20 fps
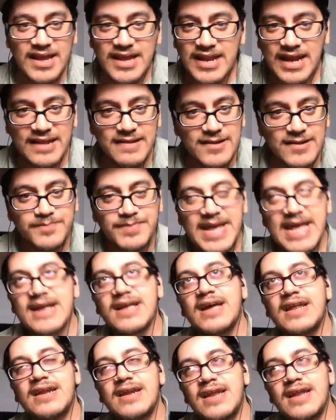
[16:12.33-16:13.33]
I look back
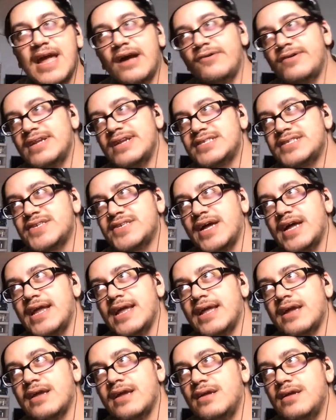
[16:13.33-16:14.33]
on it now, and it's like,
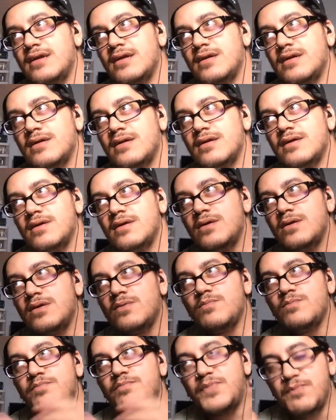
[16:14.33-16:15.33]

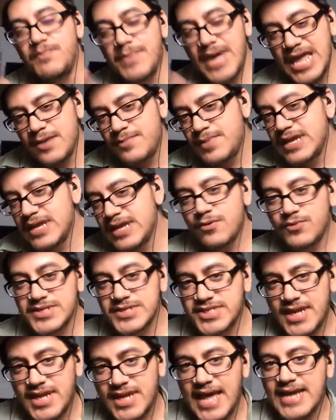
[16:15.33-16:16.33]
maybe it was
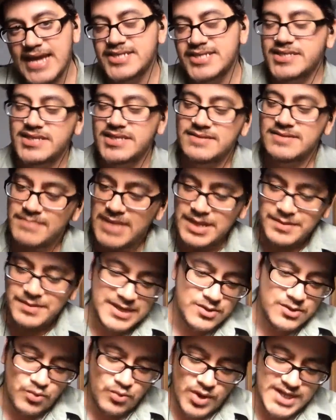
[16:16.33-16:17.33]
an accident, maybe
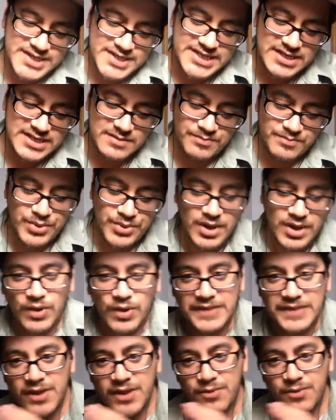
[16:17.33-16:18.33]
it wasn't, but
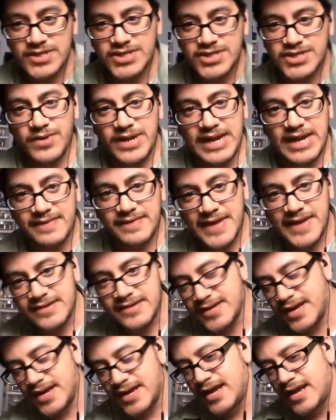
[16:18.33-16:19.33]
what they were doing at that
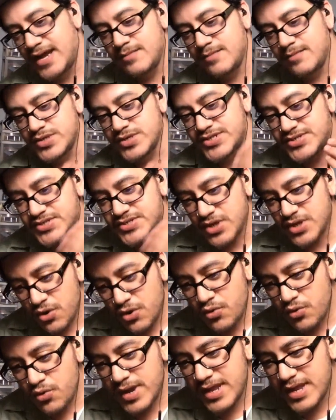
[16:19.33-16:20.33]
time was
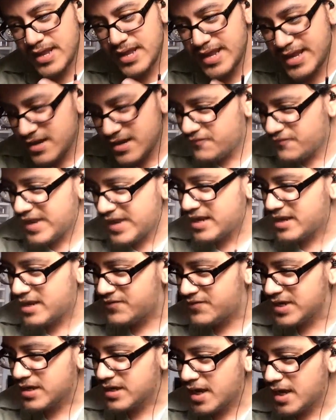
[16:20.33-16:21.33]
so innovative
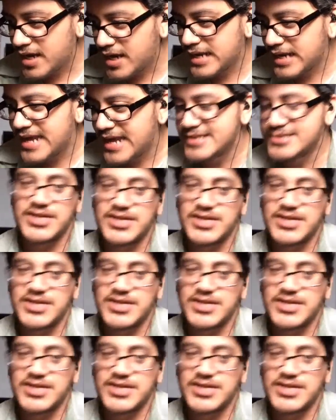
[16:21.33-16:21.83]
and cutting edge.